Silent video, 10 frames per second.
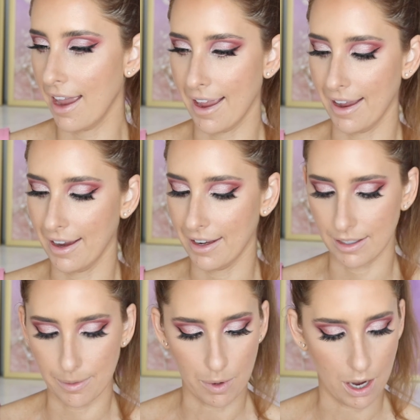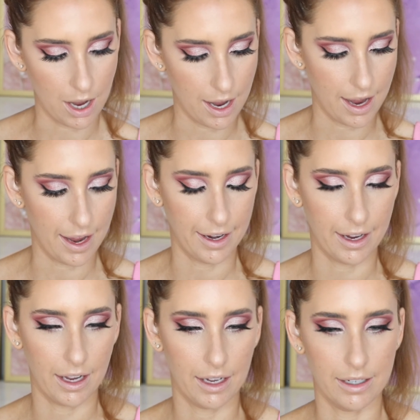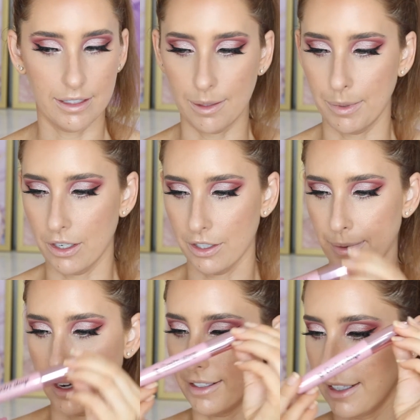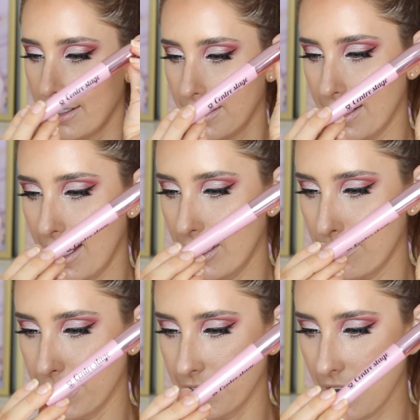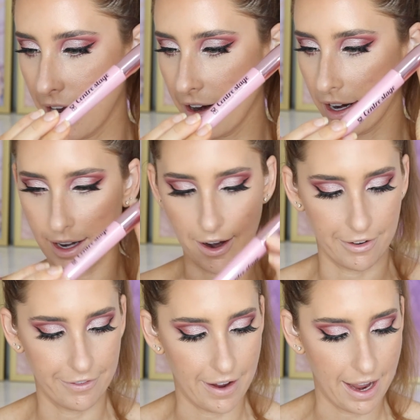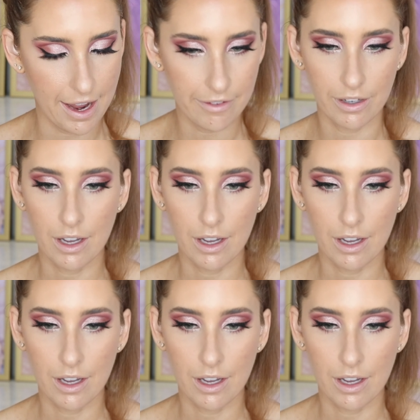And my DB Cosmetics Center Stage Mascara, current fave.